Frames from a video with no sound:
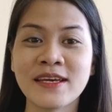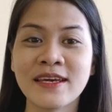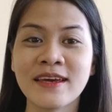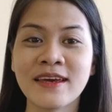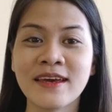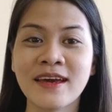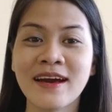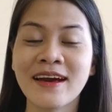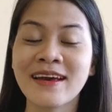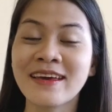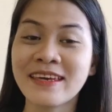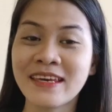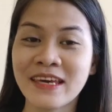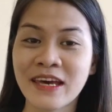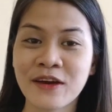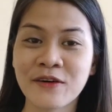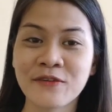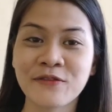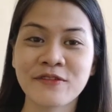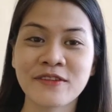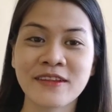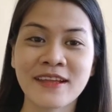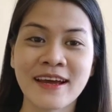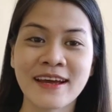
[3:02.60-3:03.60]
me a
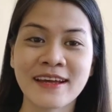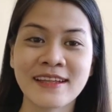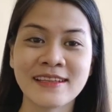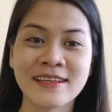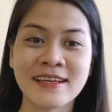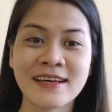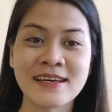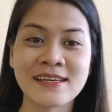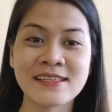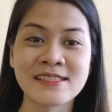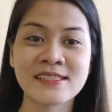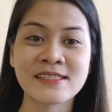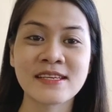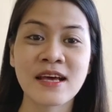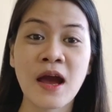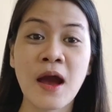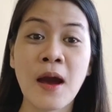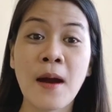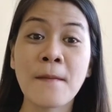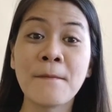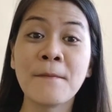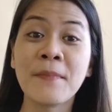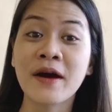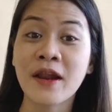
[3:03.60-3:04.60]
gift like this,
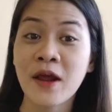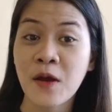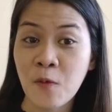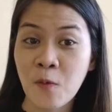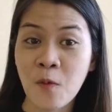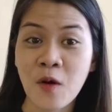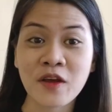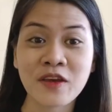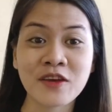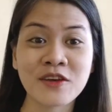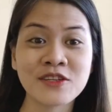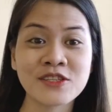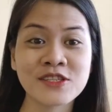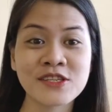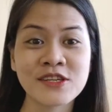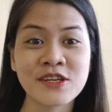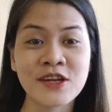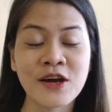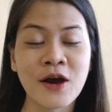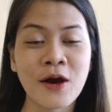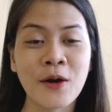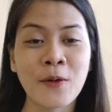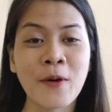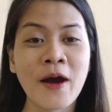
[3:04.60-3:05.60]
but I want you to
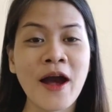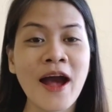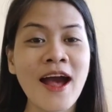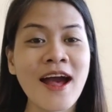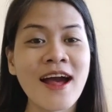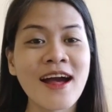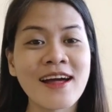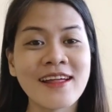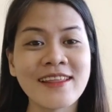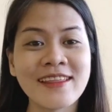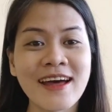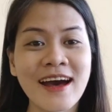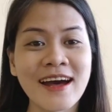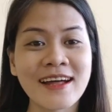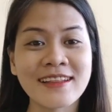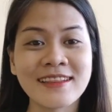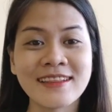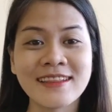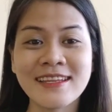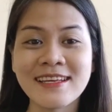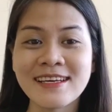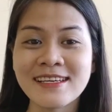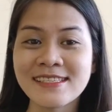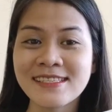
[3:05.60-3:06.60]
know
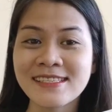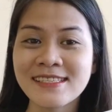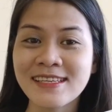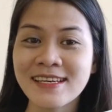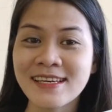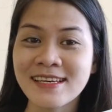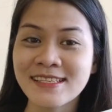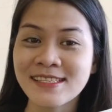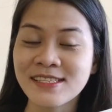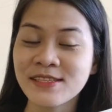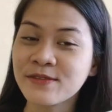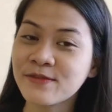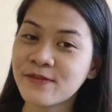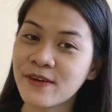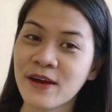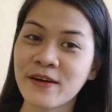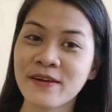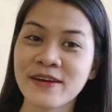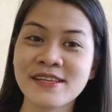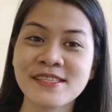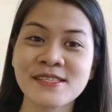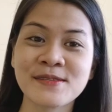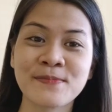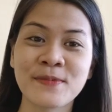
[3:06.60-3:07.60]
that this is a
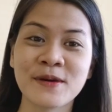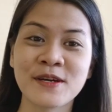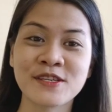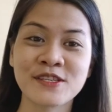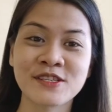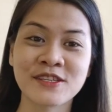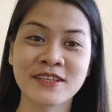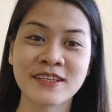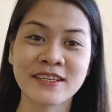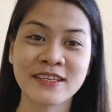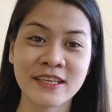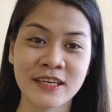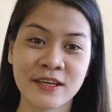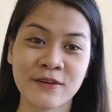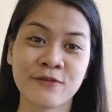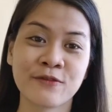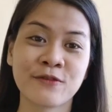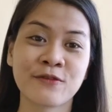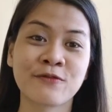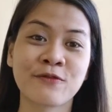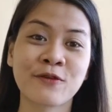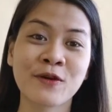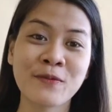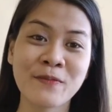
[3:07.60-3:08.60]
very special
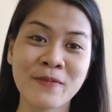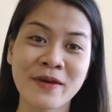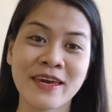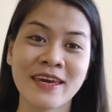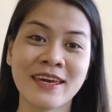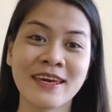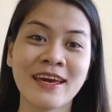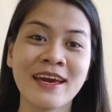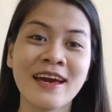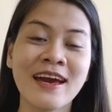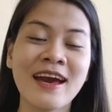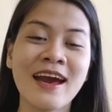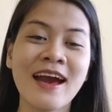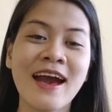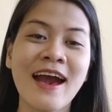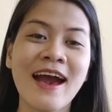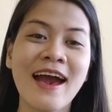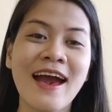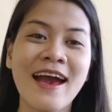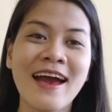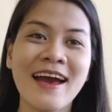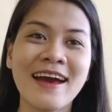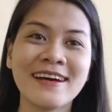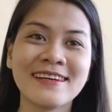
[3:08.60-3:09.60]
gift for me
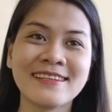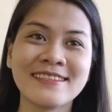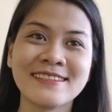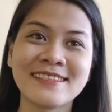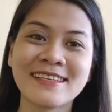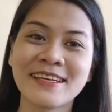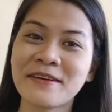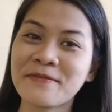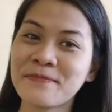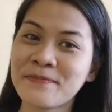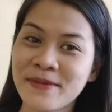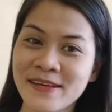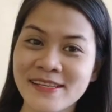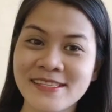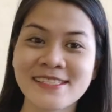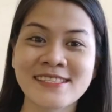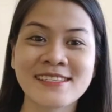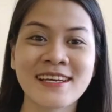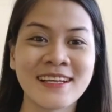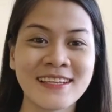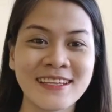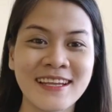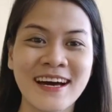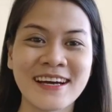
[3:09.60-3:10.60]
and it
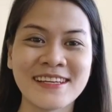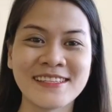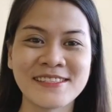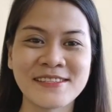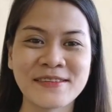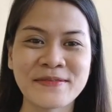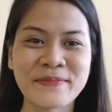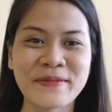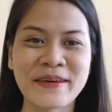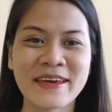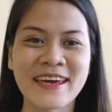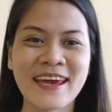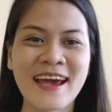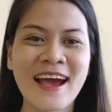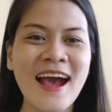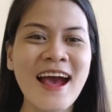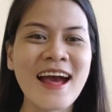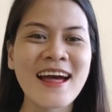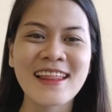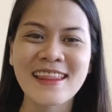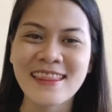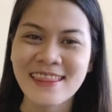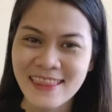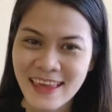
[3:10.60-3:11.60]
means a lot to me.
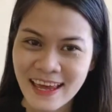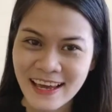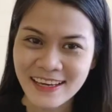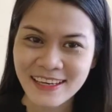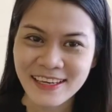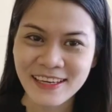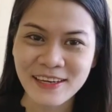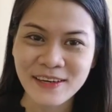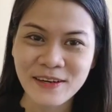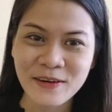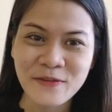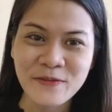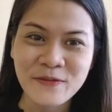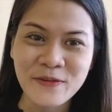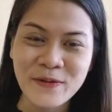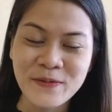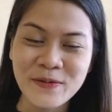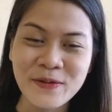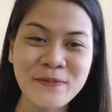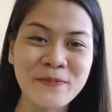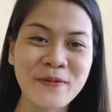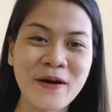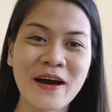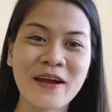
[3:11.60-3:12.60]
Thank you from
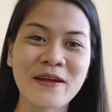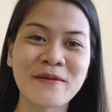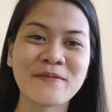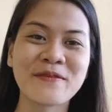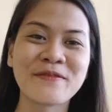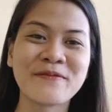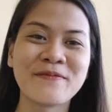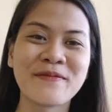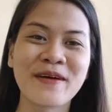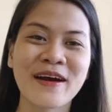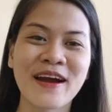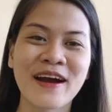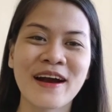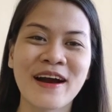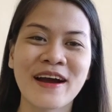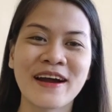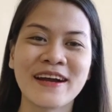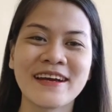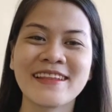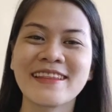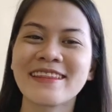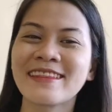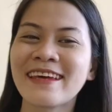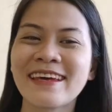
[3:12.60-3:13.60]
the bottom of my
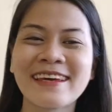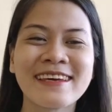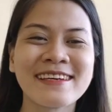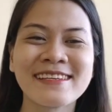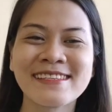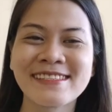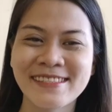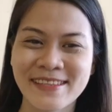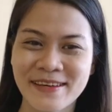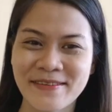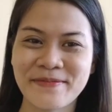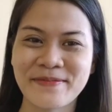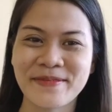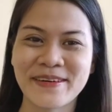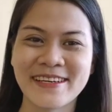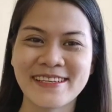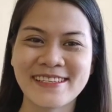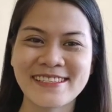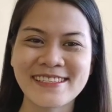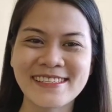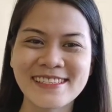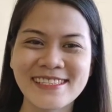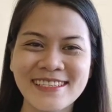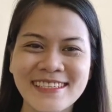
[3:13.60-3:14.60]
heart. Thank you so
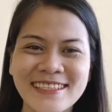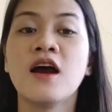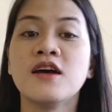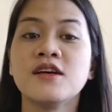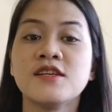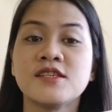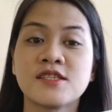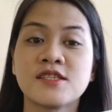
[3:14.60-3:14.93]
much.